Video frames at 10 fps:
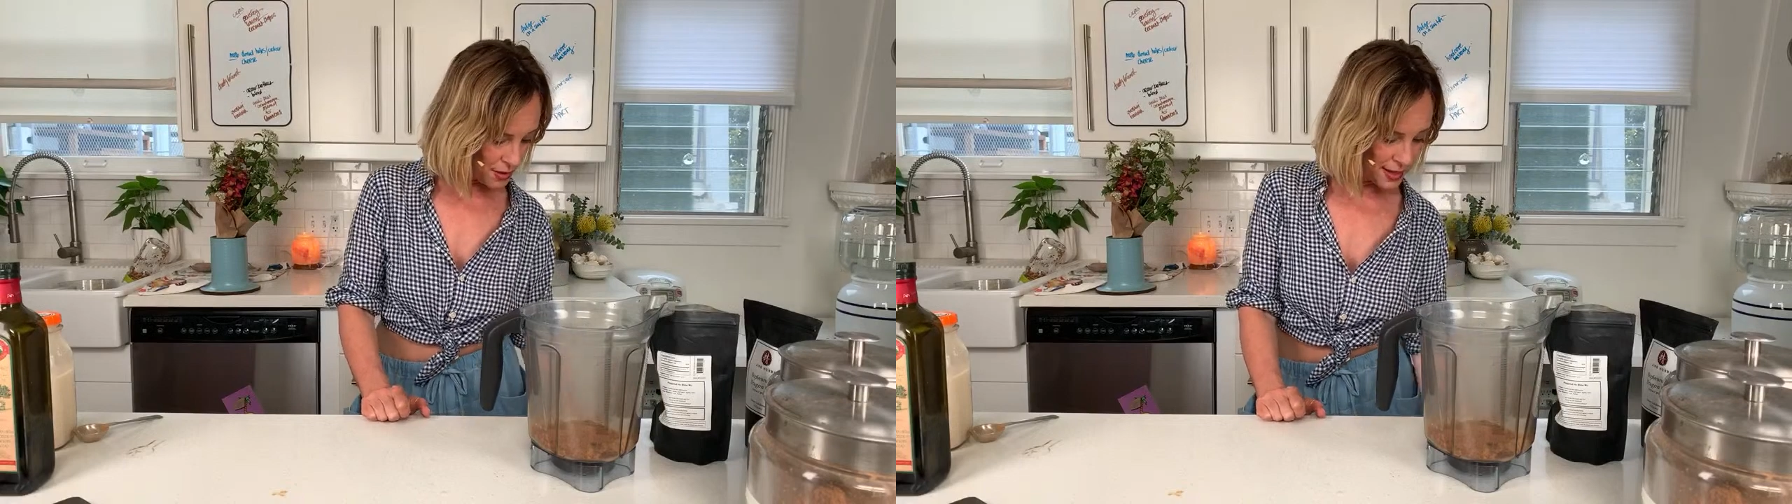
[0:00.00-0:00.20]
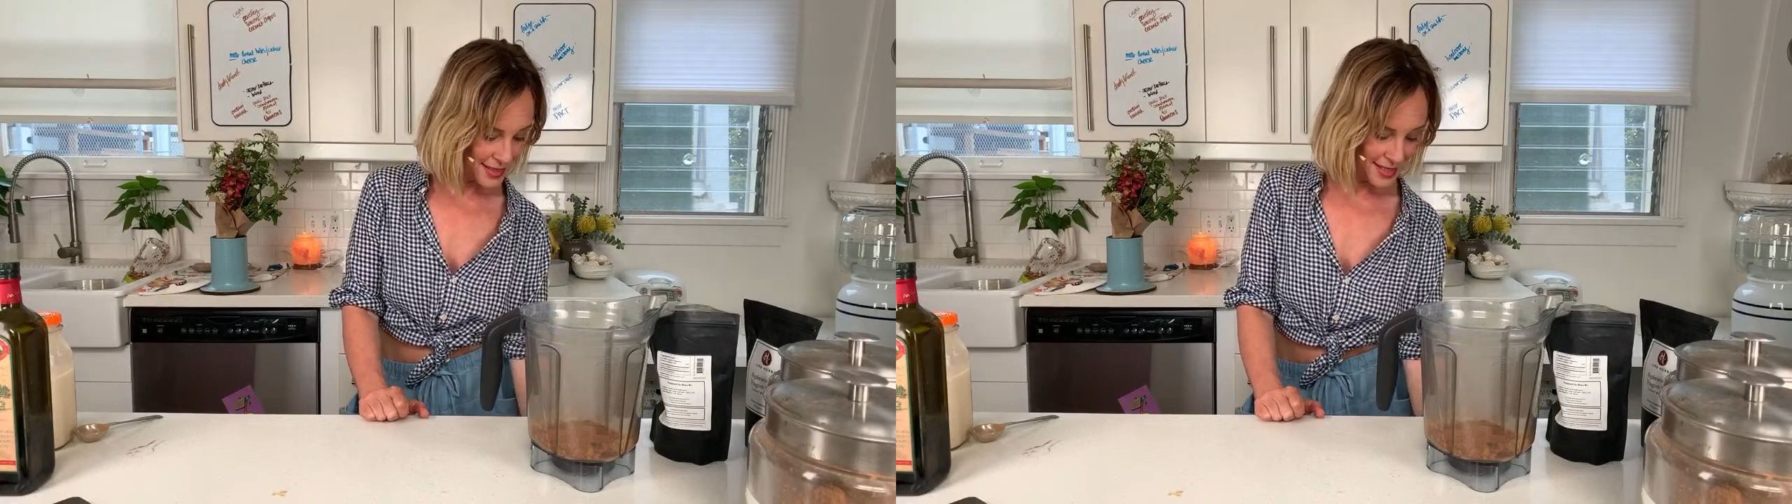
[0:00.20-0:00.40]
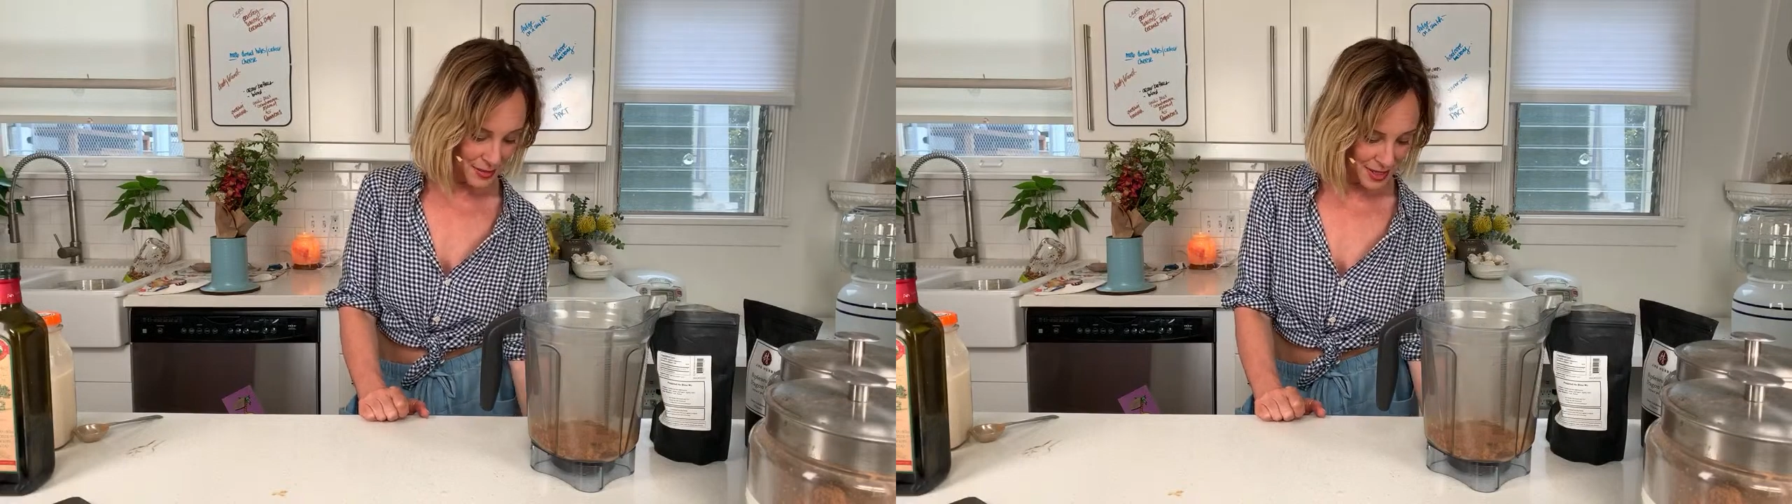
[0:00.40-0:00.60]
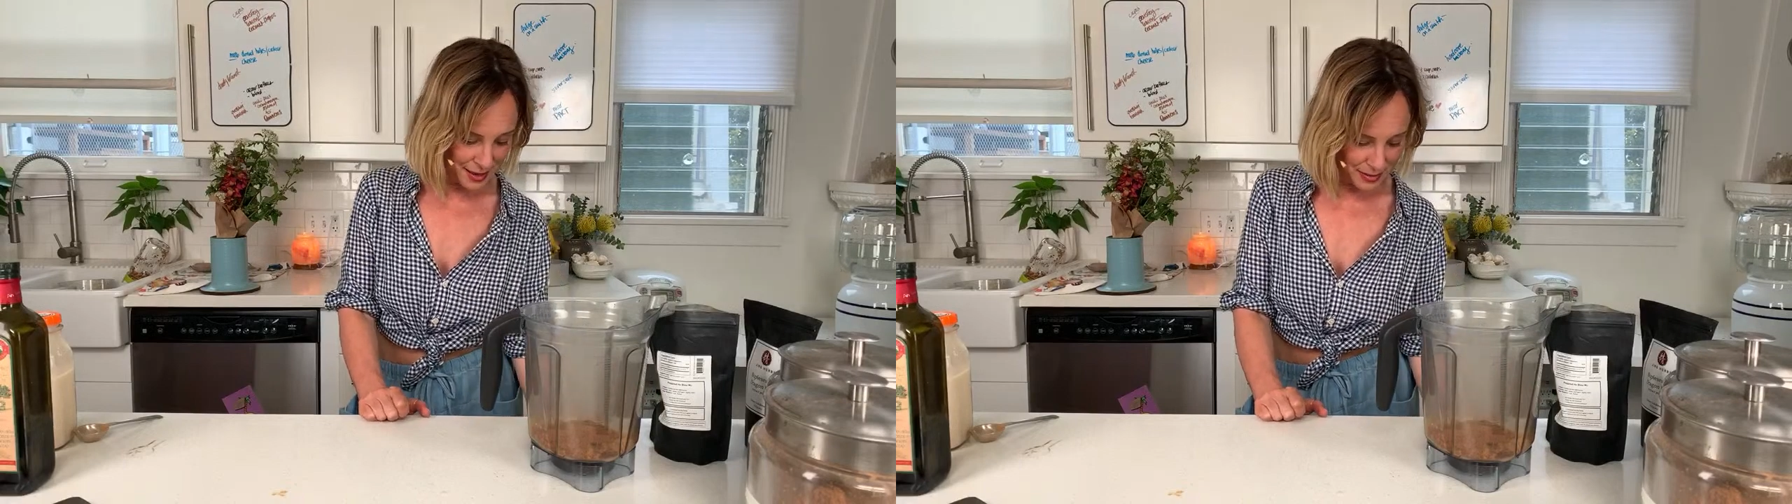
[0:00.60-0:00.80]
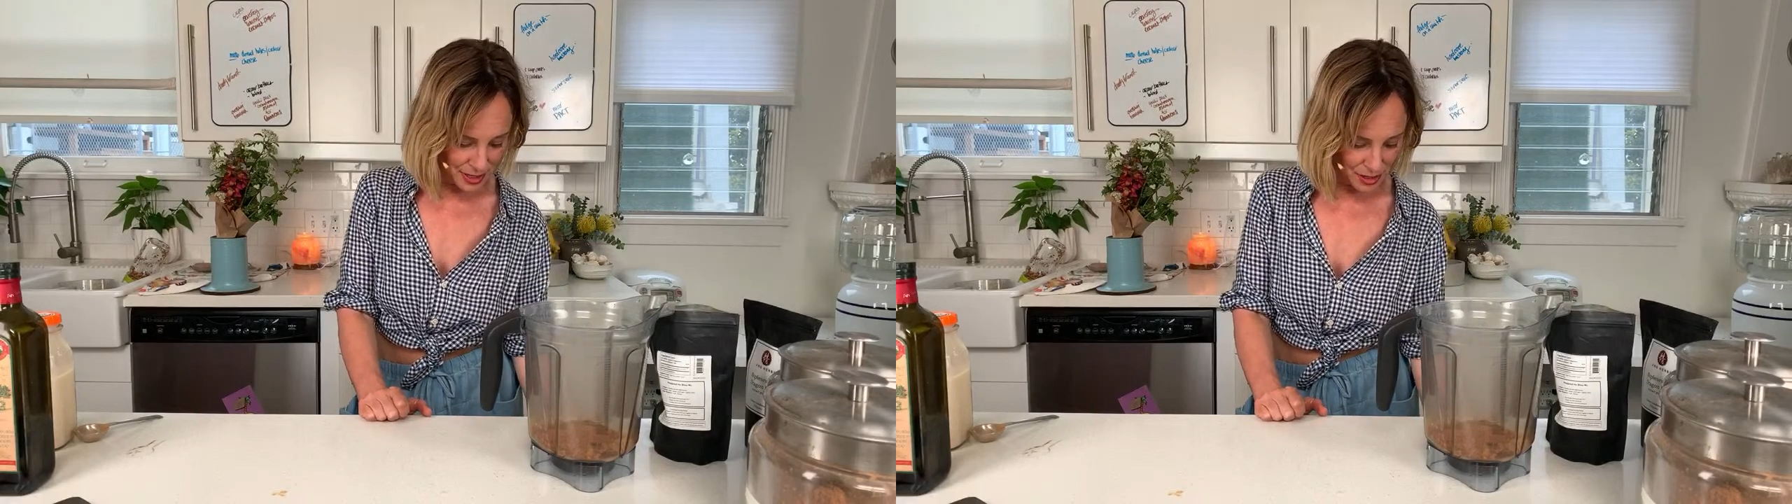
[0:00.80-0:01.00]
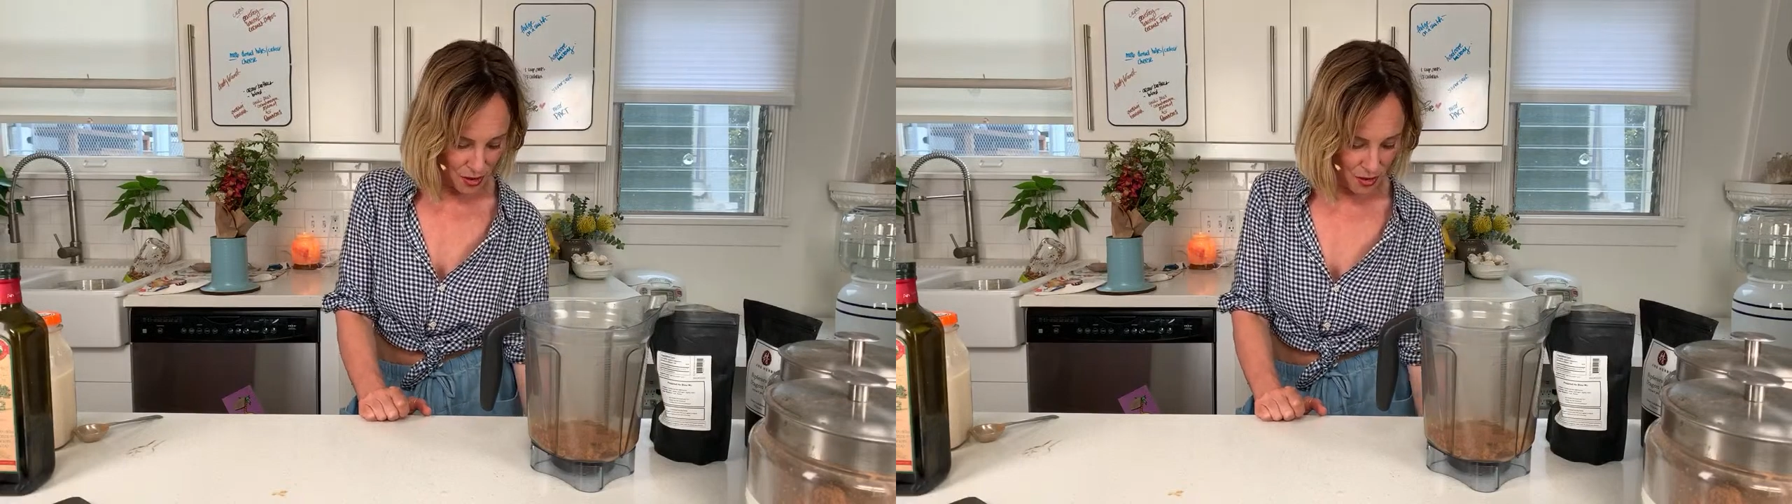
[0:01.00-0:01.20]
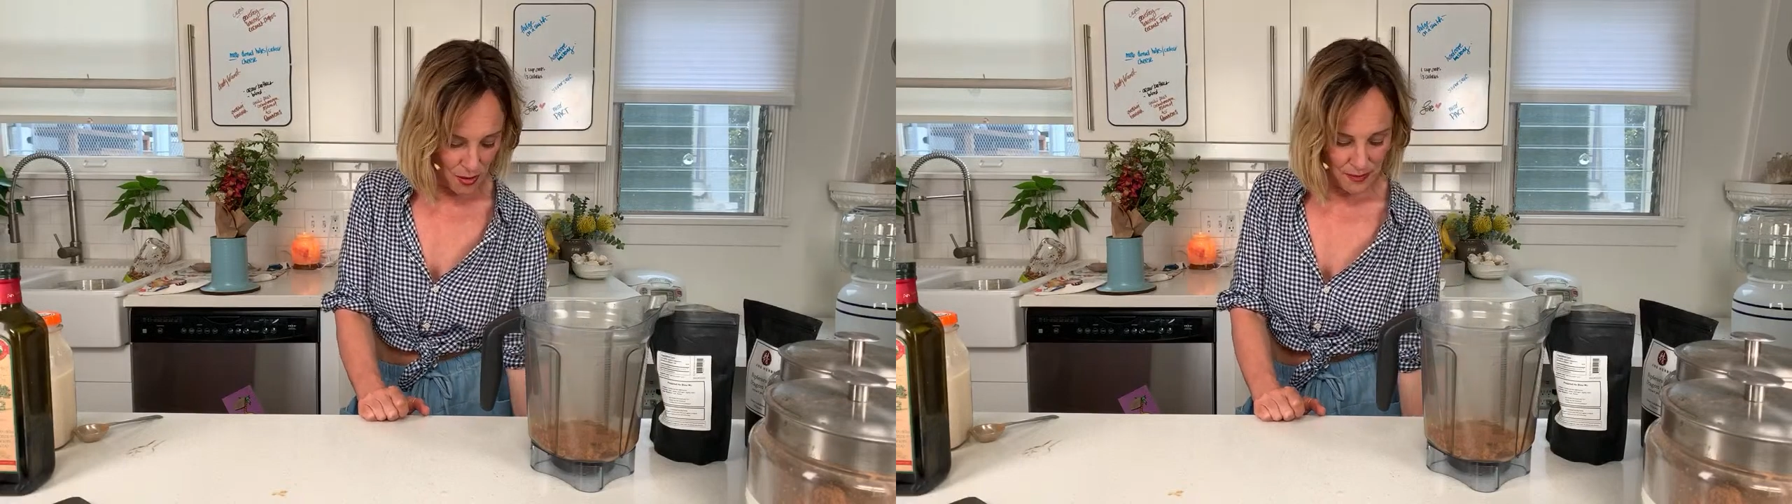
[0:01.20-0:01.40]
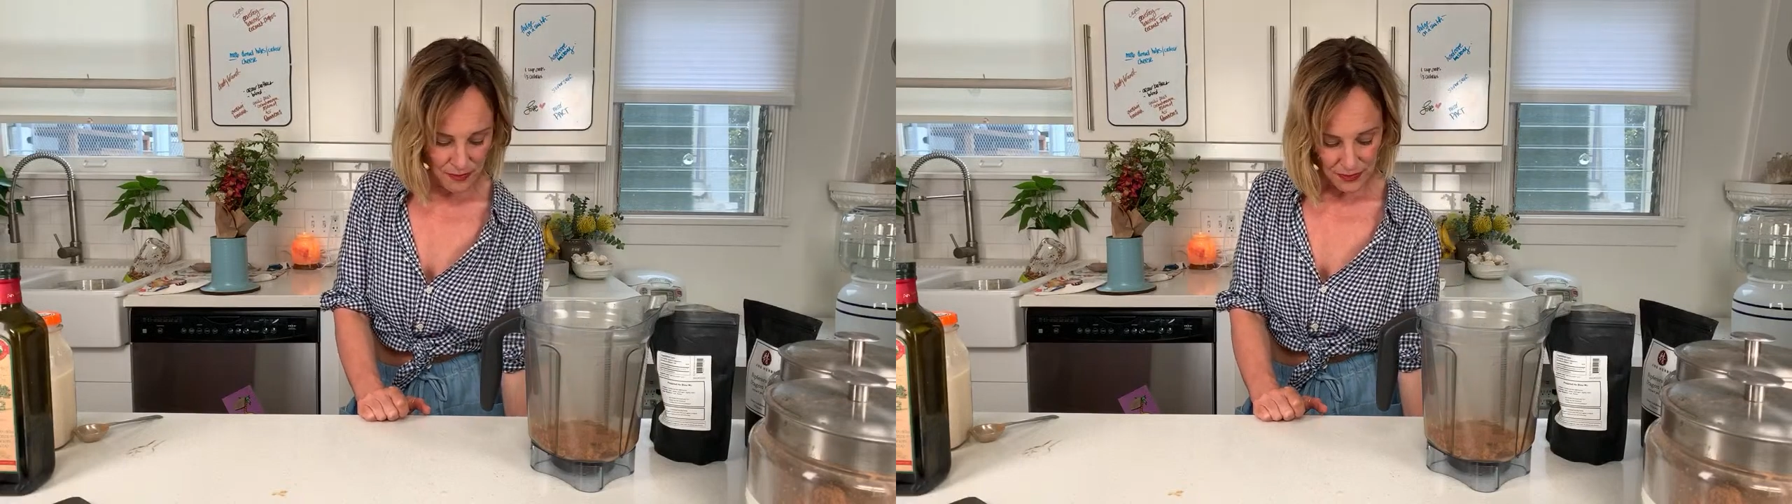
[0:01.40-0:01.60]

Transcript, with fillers: and sometimes at home,